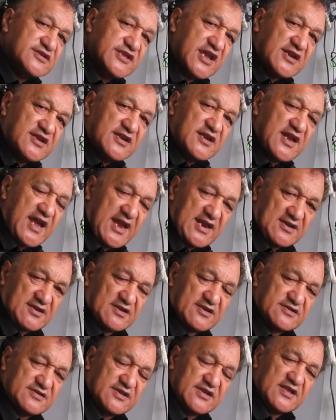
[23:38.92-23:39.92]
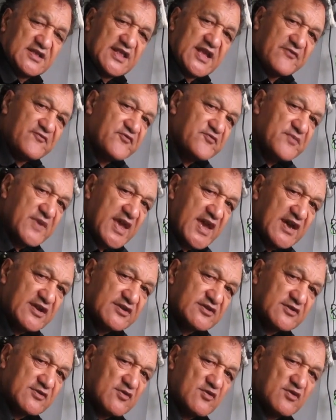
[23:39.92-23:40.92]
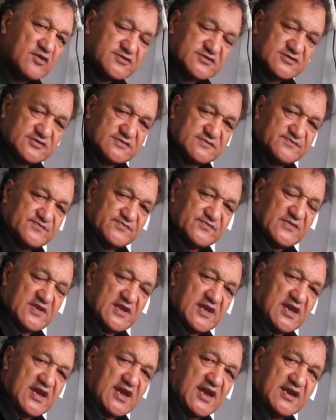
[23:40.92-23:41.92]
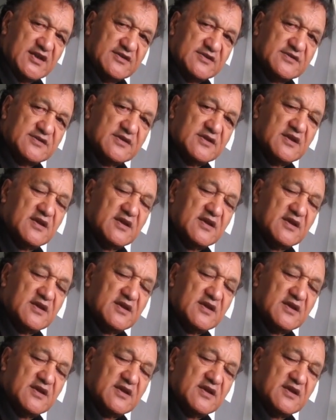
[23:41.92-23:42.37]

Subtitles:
didn't handle it, left me out of the courts, and